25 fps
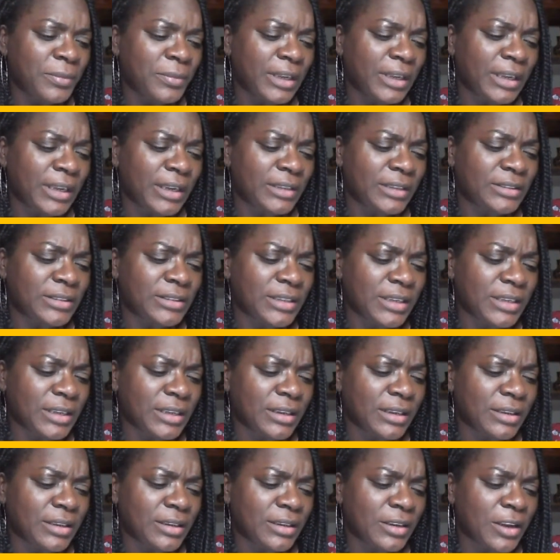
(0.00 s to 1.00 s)

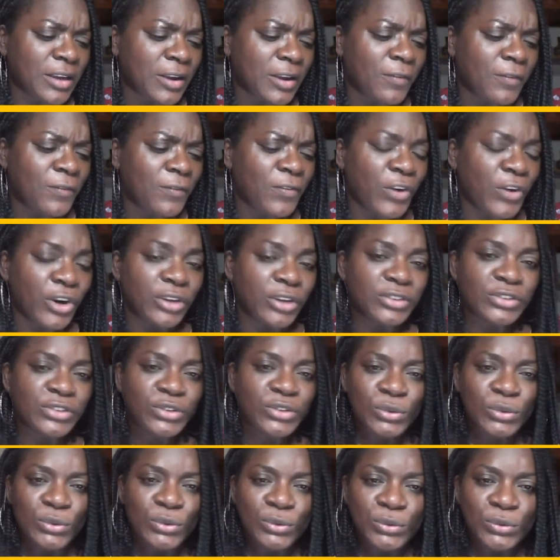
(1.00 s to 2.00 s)
18 verse
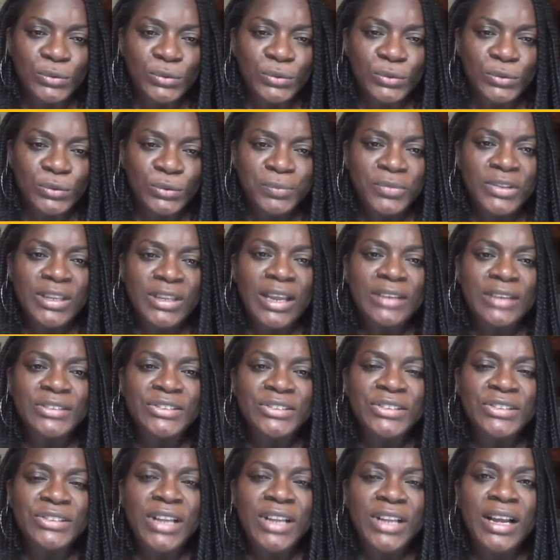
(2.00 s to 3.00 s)
2.
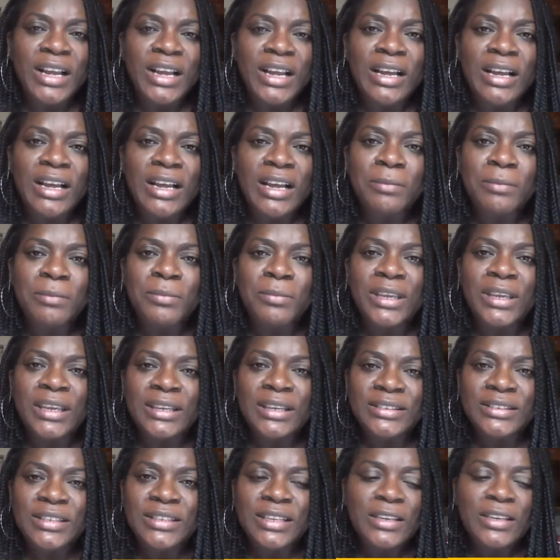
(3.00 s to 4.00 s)
That's Psalm
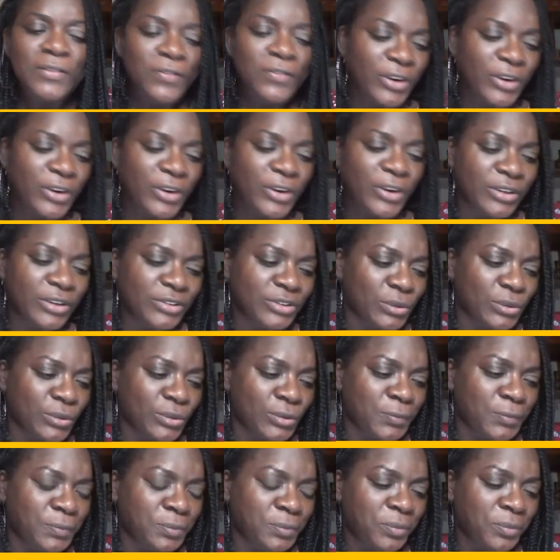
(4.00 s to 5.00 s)
18 verse 2.
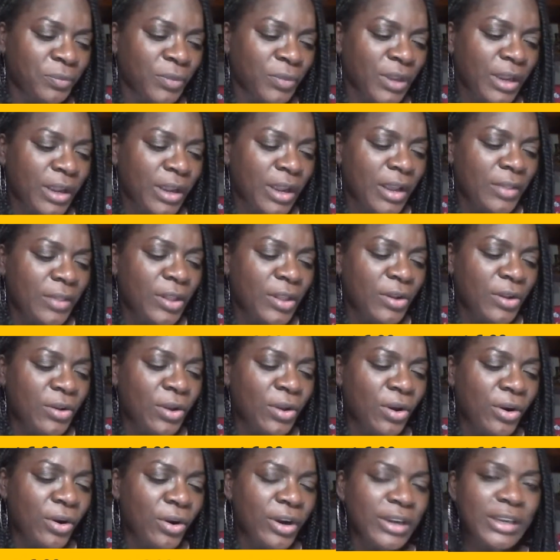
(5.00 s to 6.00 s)
The
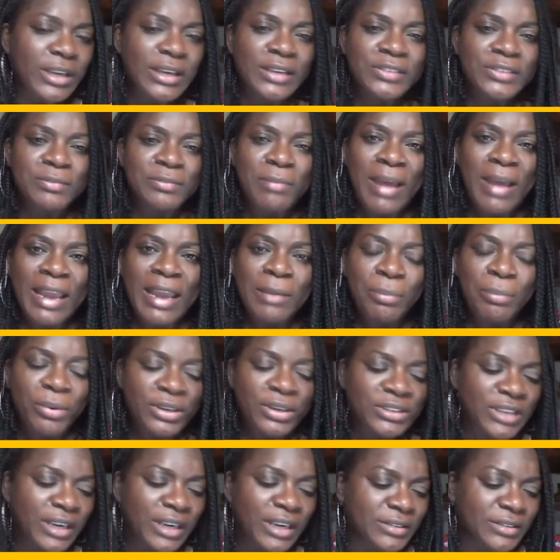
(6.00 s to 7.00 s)
Lord is my
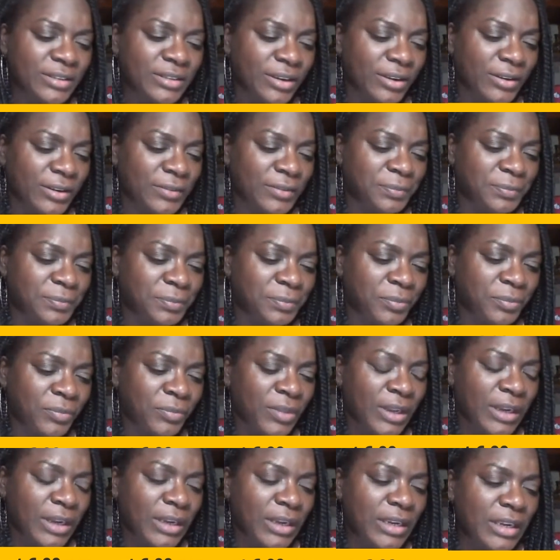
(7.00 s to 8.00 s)
protector.
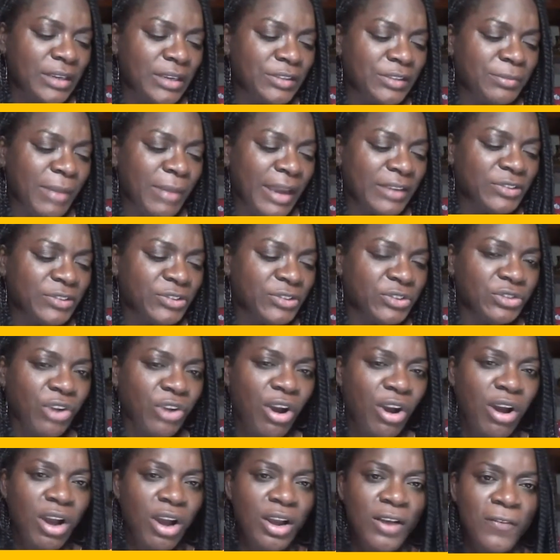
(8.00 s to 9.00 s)
He's my
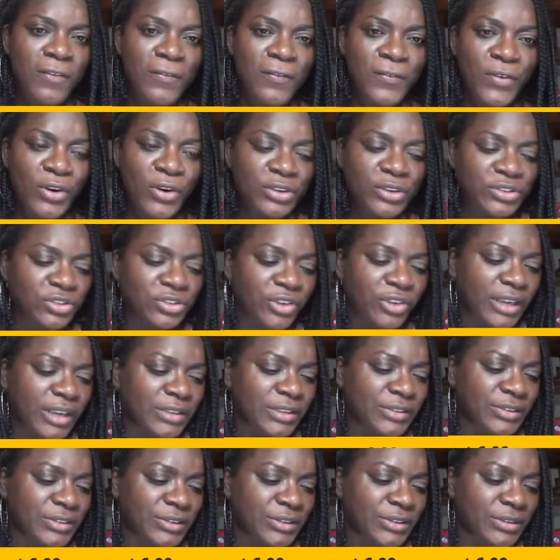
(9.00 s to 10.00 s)
strong
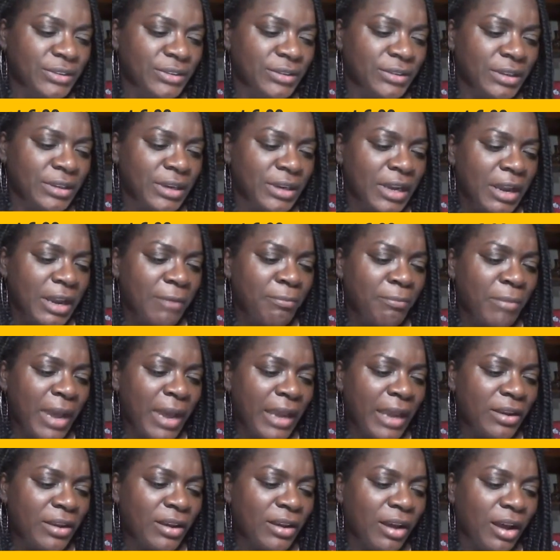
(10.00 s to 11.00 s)
fortress.
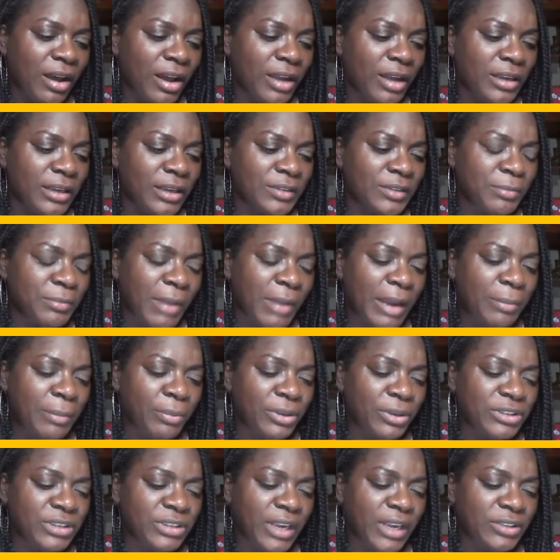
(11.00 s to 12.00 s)
My God is my
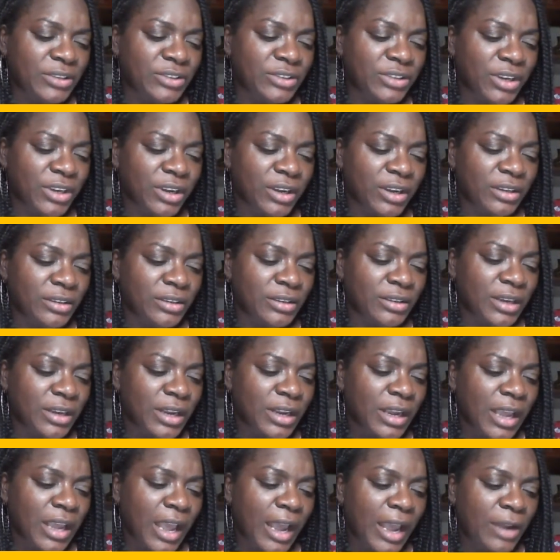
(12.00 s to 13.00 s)
protection,
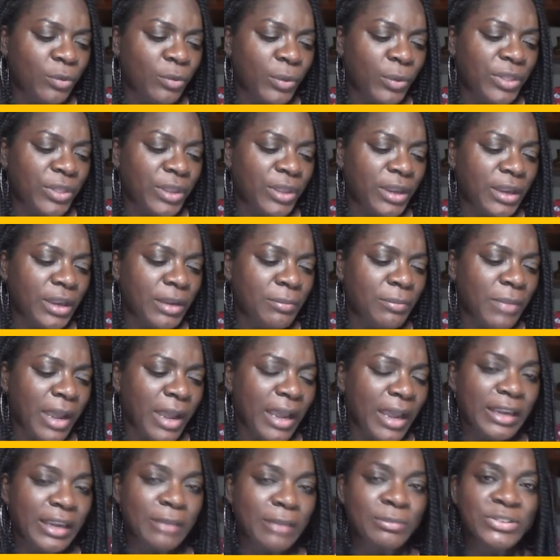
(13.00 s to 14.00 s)
and with him
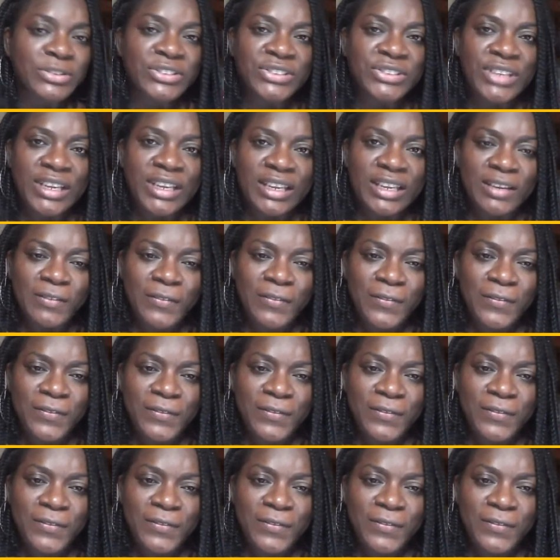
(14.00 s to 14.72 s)
I am safe.